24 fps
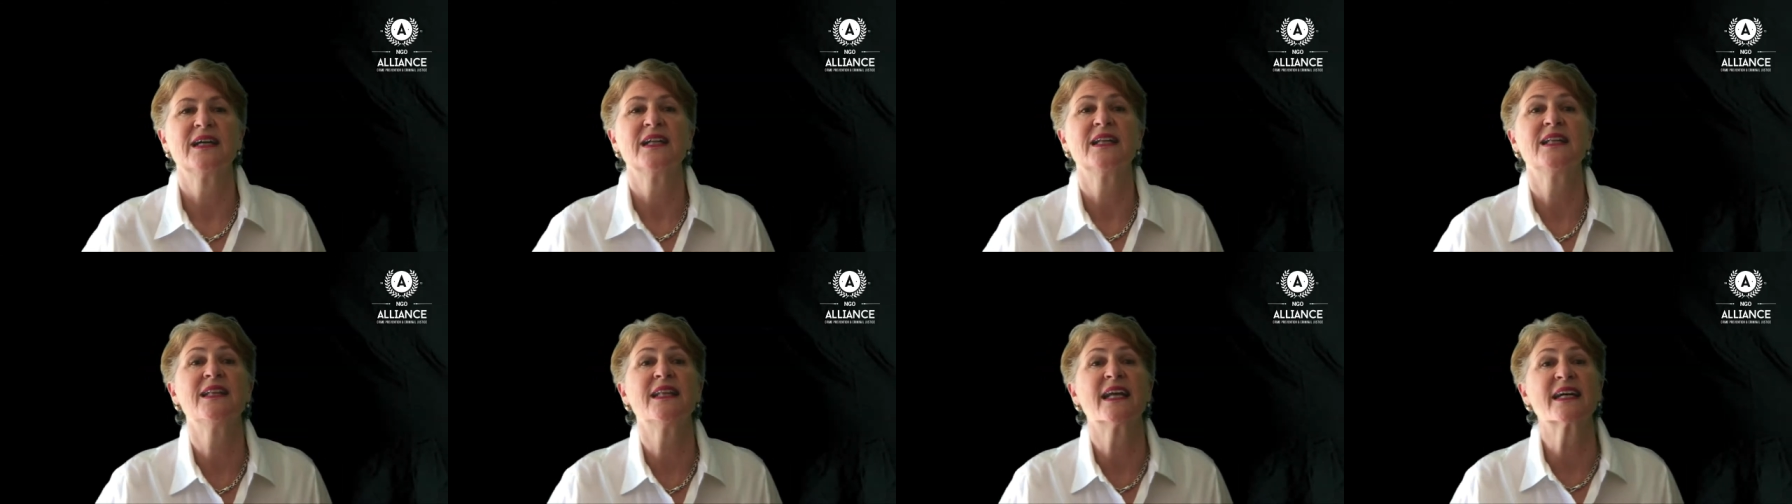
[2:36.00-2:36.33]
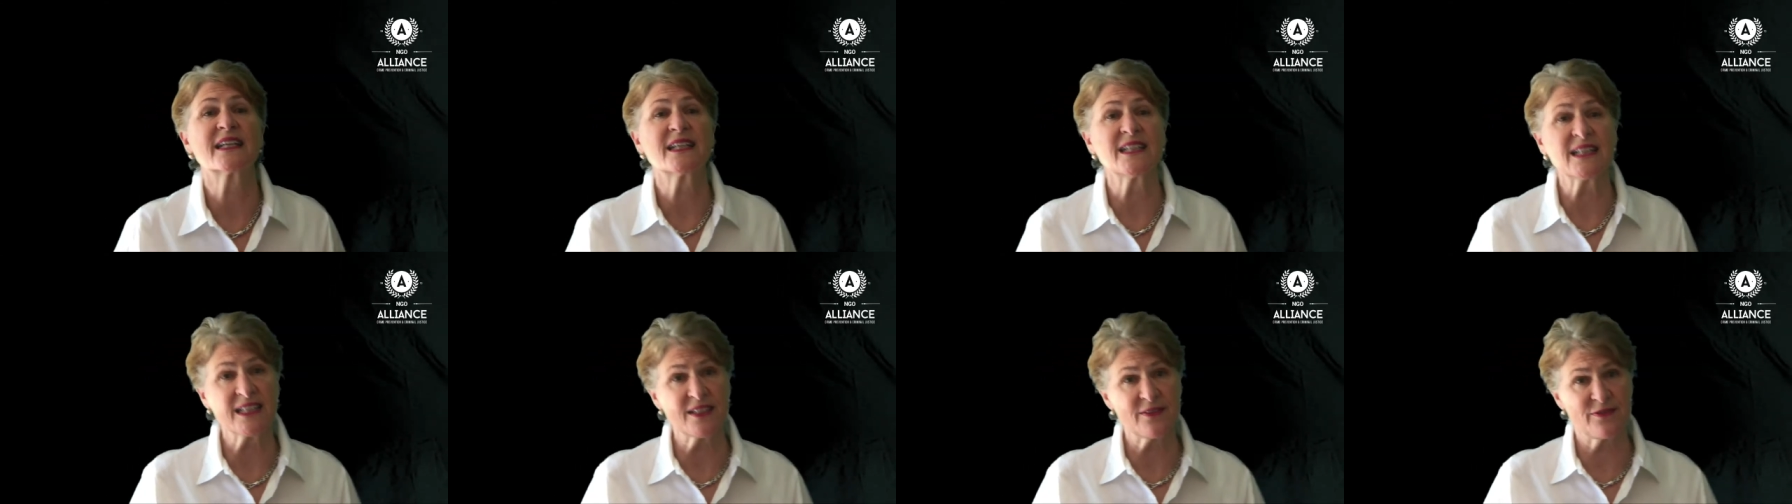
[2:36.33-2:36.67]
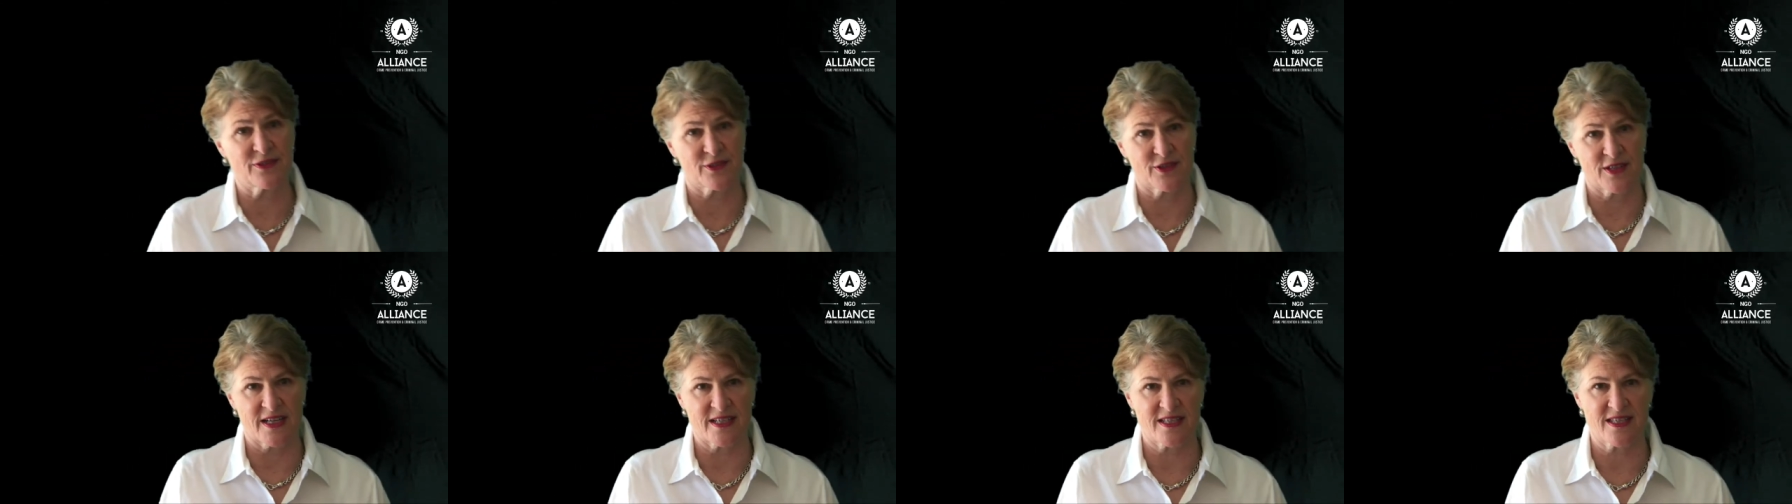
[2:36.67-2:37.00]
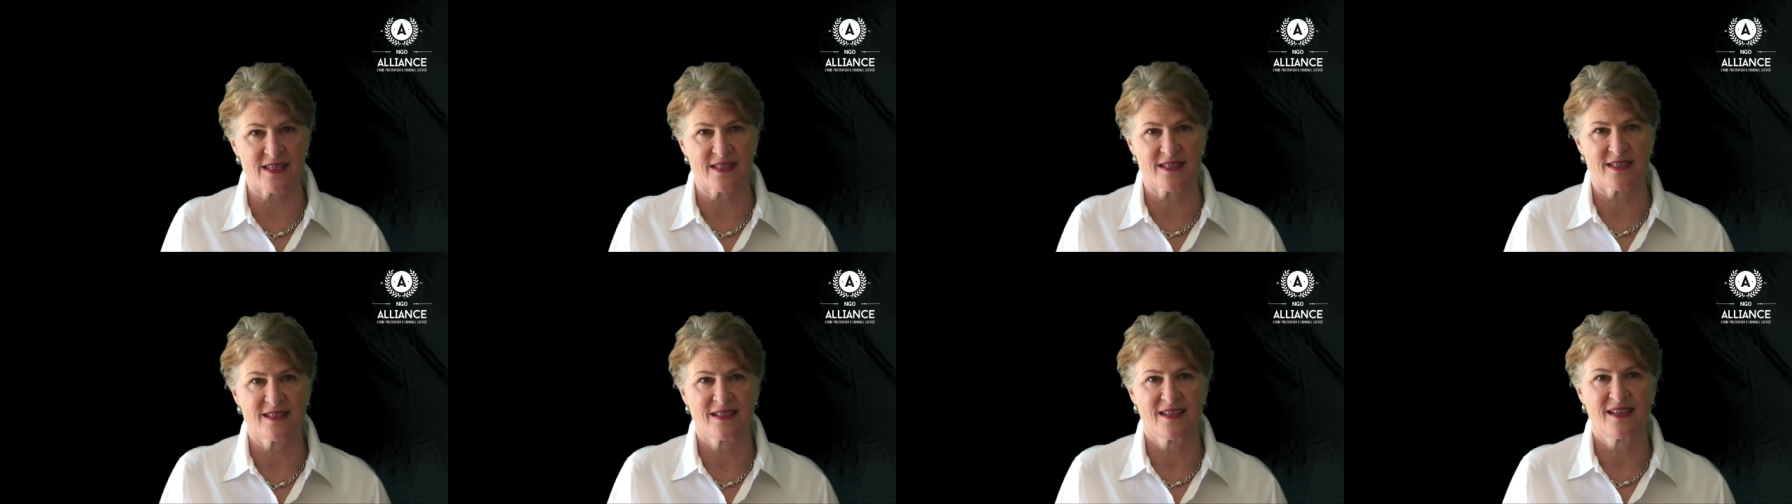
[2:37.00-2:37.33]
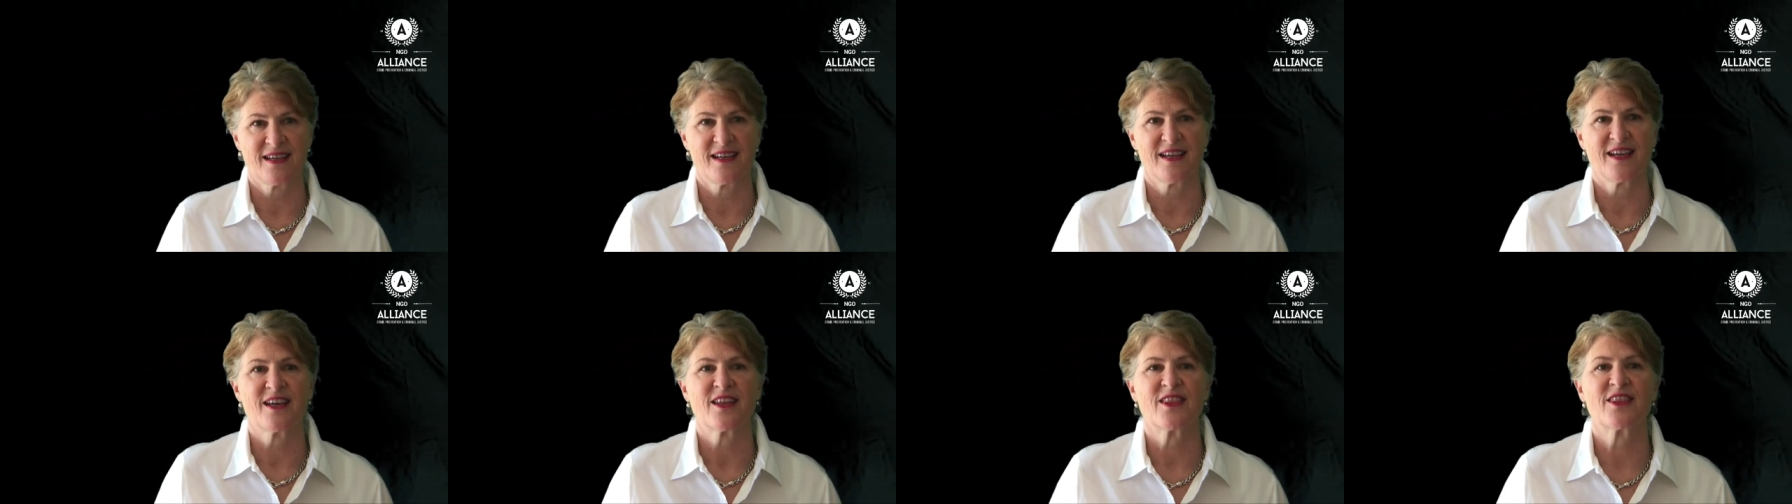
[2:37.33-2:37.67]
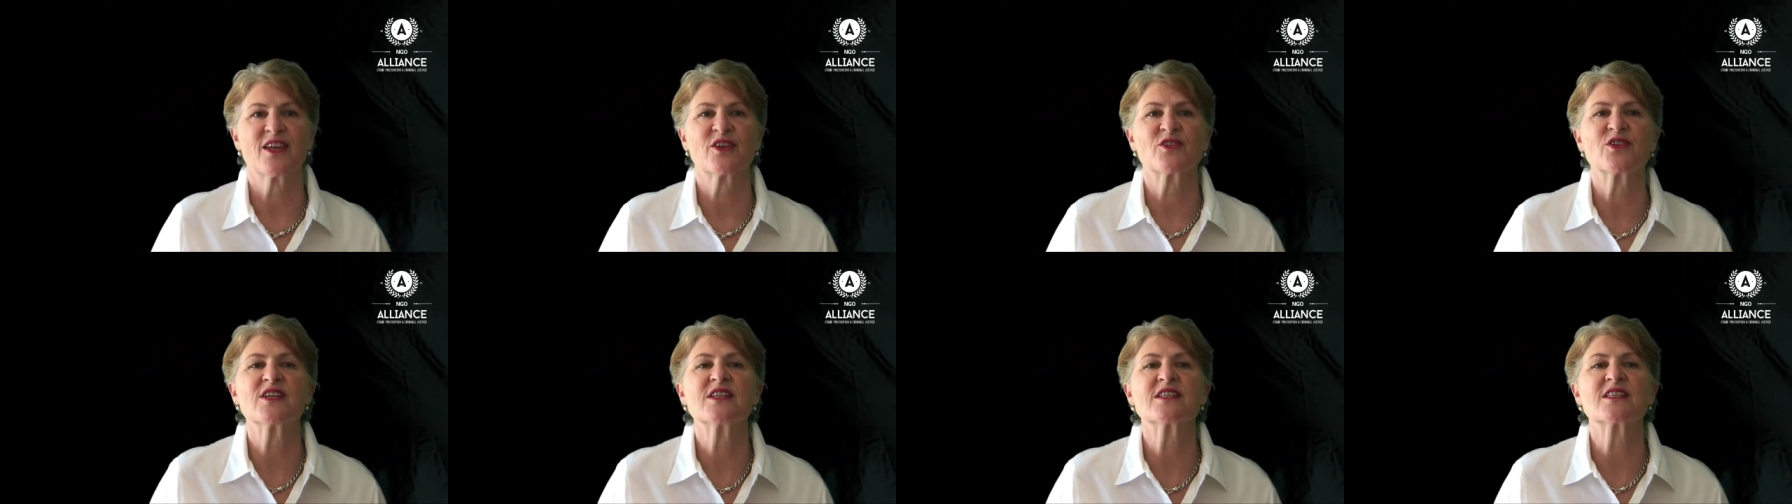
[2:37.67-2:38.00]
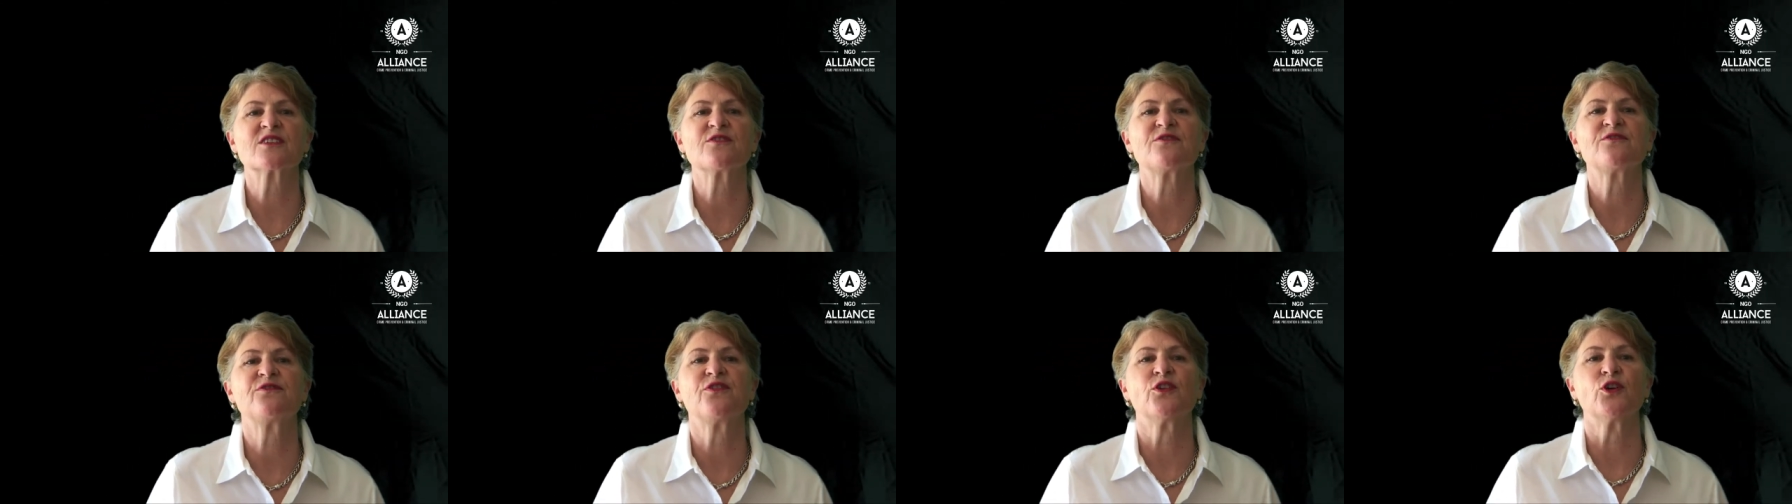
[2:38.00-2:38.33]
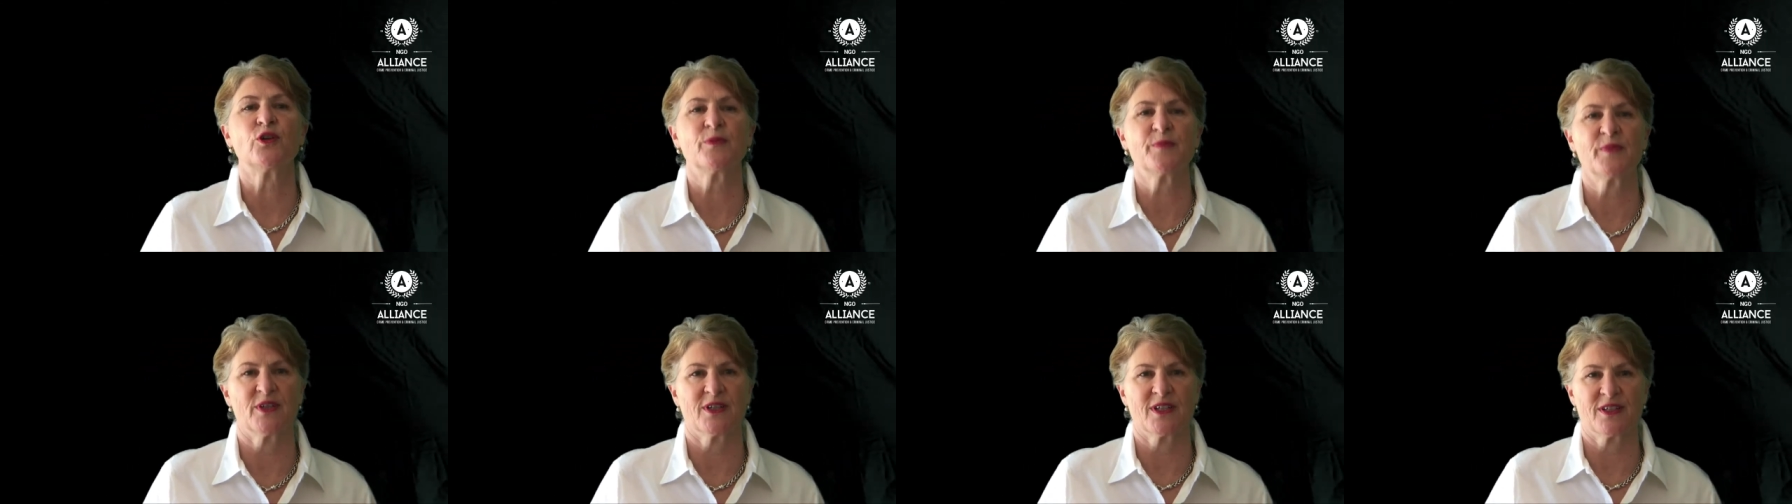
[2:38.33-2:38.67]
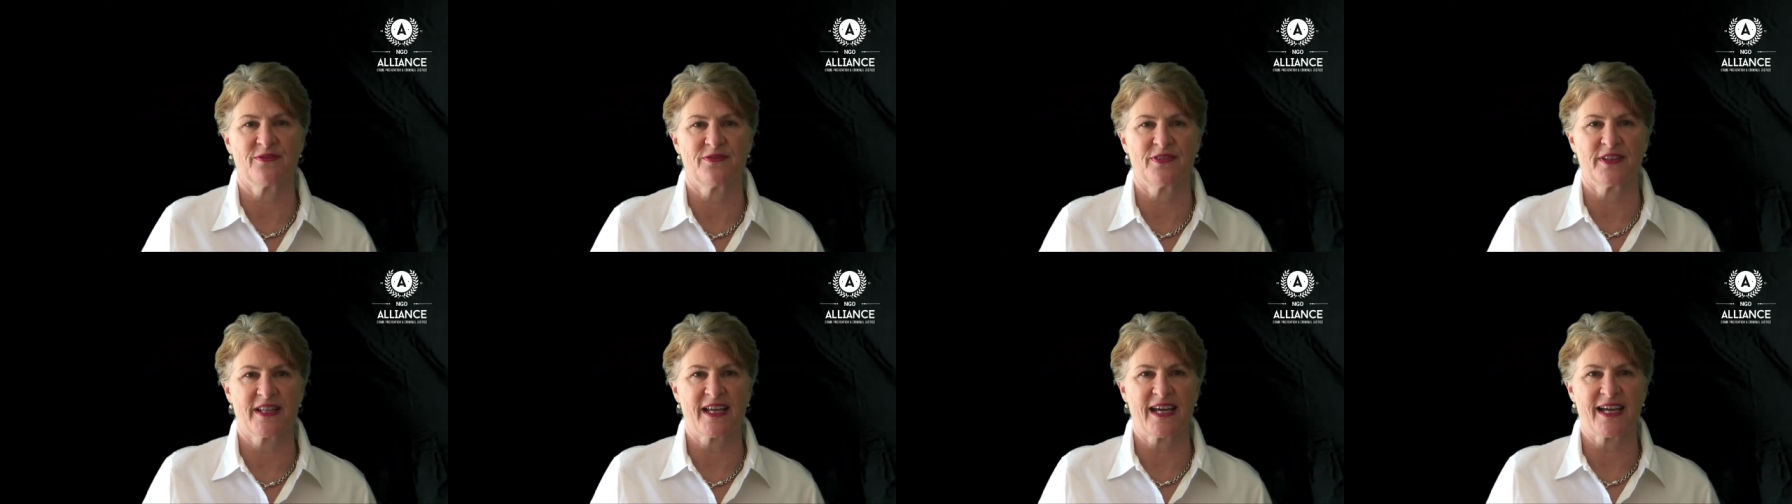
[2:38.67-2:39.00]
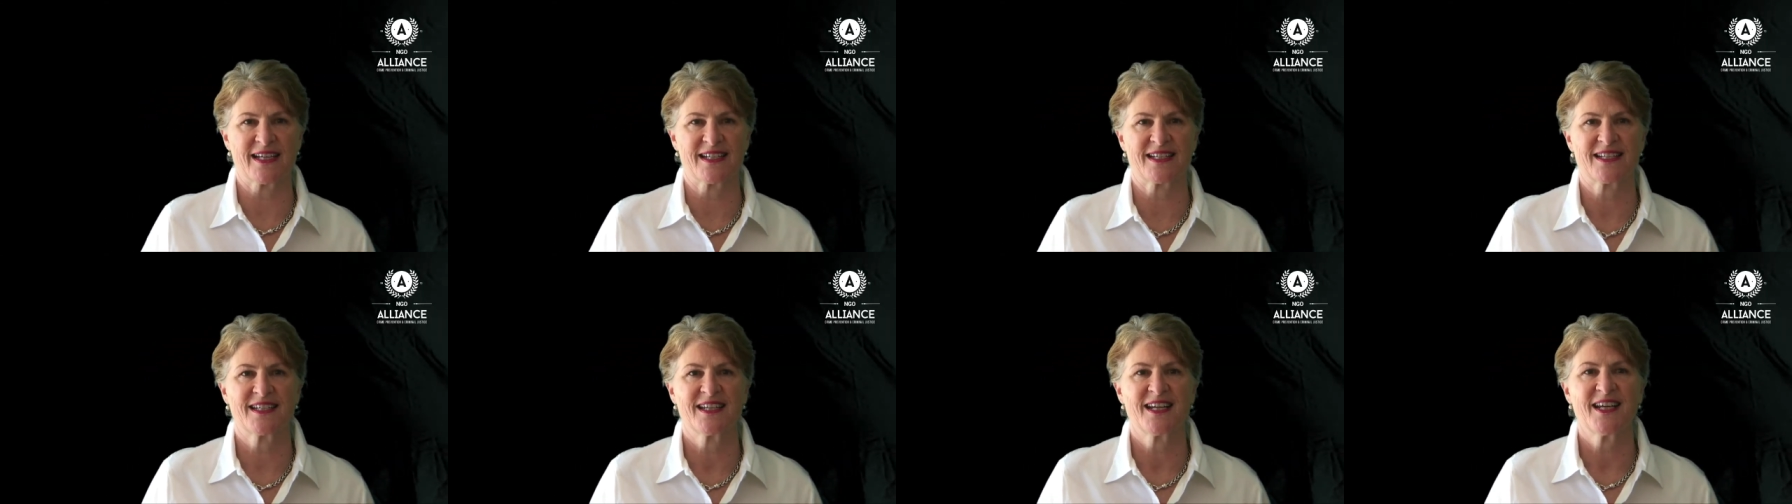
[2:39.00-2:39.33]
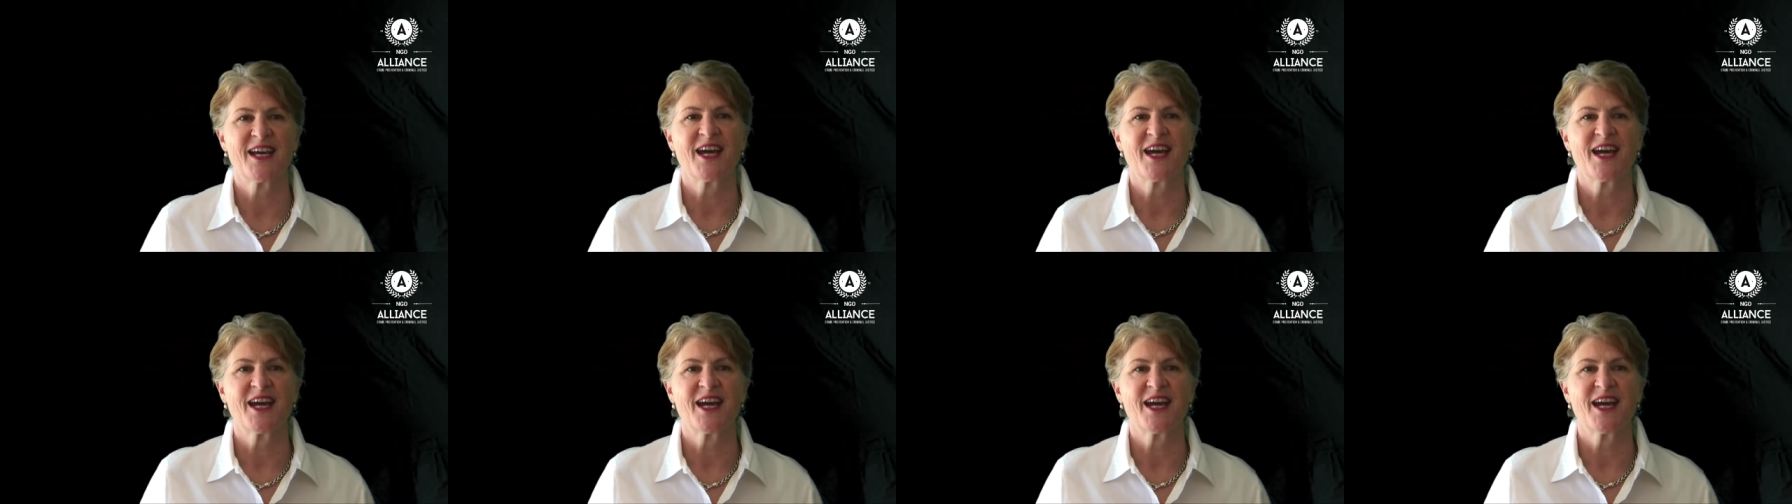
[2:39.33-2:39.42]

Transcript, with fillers: Luckily for us, there is a formula for that,